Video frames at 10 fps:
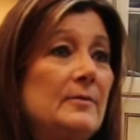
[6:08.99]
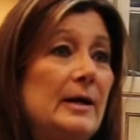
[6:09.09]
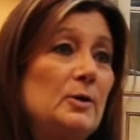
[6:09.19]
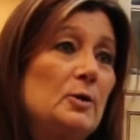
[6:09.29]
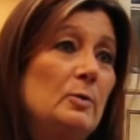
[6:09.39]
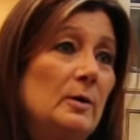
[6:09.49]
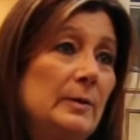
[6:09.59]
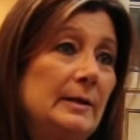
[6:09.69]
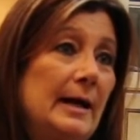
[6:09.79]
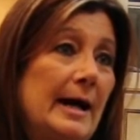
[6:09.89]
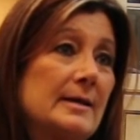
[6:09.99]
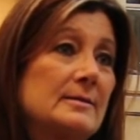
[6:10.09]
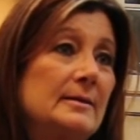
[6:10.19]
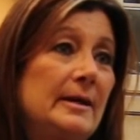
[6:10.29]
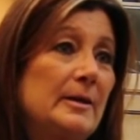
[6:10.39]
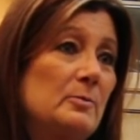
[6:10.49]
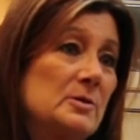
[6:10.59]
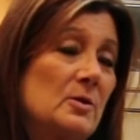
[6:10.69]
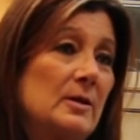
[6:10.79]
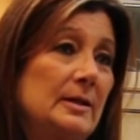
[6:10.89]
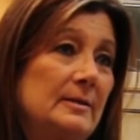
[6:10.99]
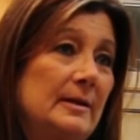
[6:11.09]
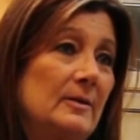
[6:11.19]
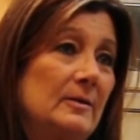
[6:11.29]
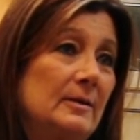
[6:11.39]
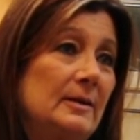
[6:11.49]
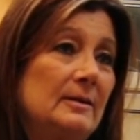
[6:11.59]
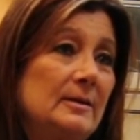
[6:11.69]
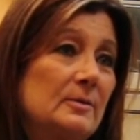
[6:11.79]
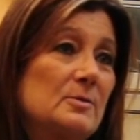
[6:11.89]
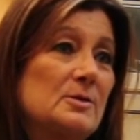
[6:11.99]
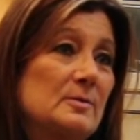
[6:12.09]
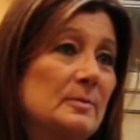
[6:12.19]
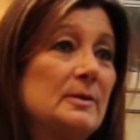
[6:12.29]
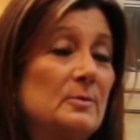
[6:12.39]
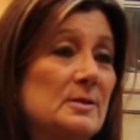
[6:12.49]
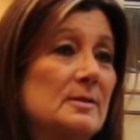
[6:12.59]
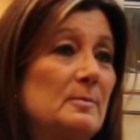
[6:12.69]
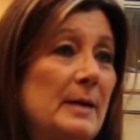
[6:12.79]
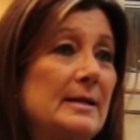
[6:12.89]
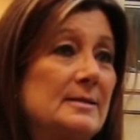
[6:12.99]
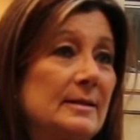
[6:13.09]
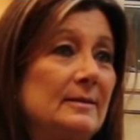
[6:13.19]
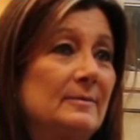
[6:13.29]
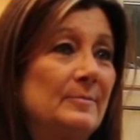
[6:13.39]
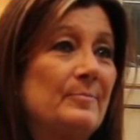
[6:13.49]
They knew what we liked and it was already there, and it was amazing.